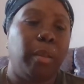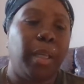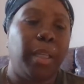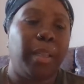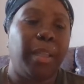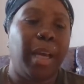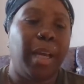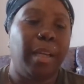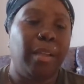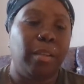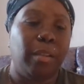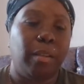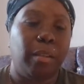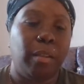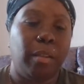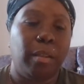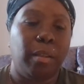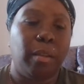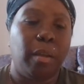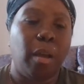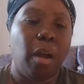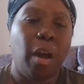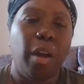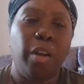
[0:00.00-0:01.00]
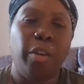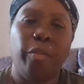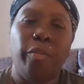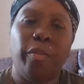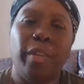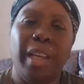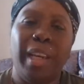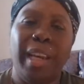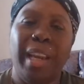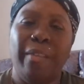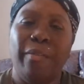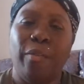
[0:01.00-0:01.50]
that's kind
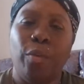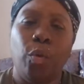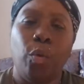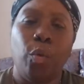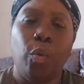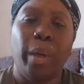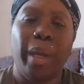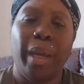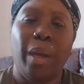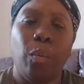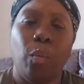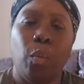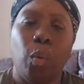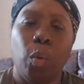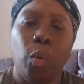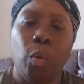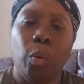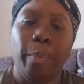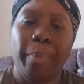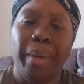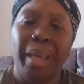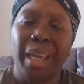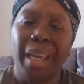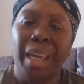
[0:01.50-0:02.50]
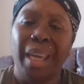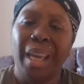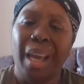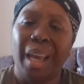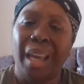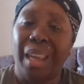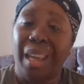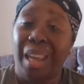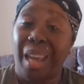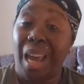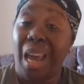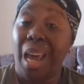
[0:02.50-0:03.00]
of the level it will be,
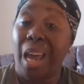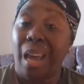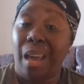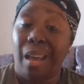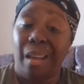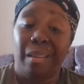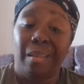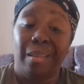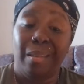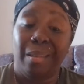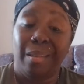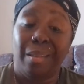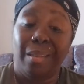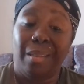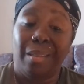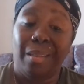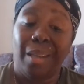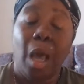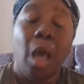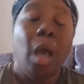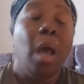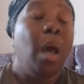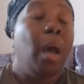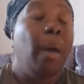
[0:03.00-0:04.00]
I guess.